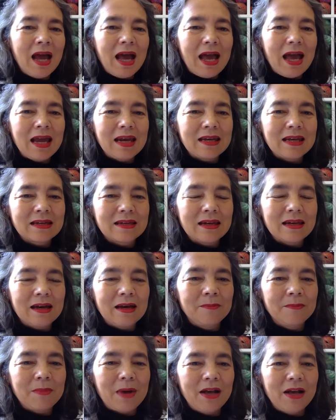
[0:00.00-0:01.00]
And
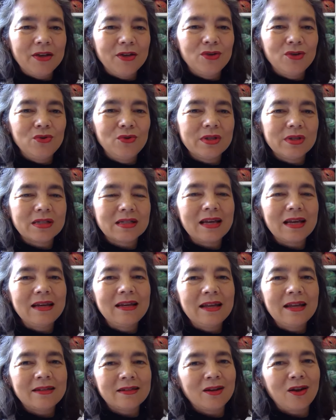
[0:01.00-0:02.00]
I used a
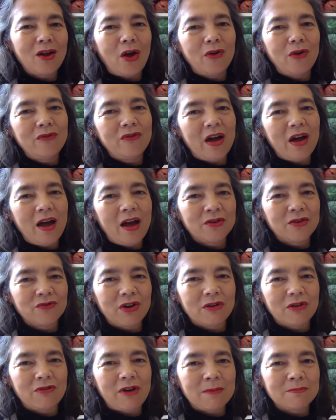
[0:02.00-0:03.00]
little over
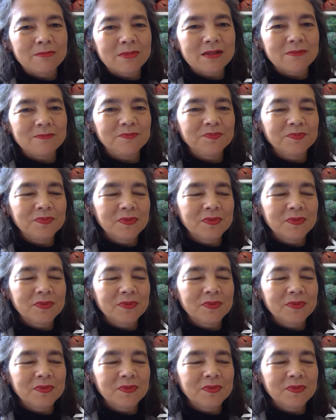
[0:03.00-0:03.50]
100 grams.